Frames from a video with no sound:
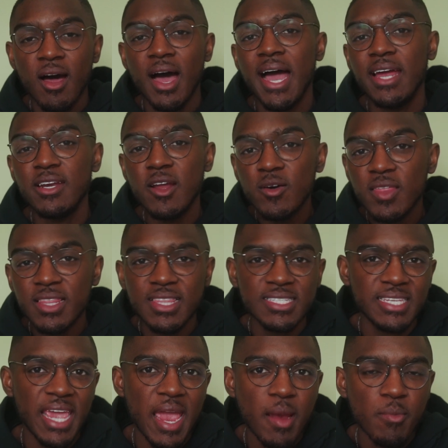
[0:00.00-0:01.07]
I know that
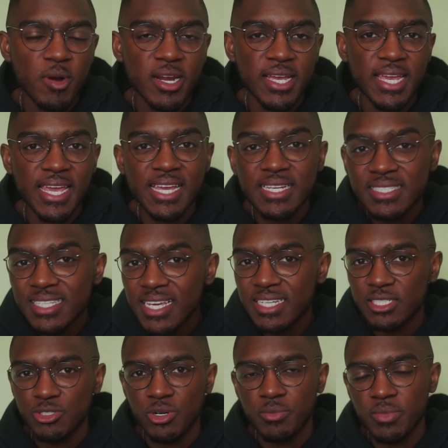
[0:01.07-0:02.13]
this camera is
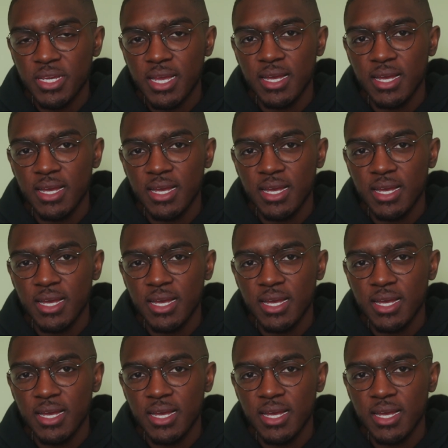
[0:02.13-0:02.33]
extremely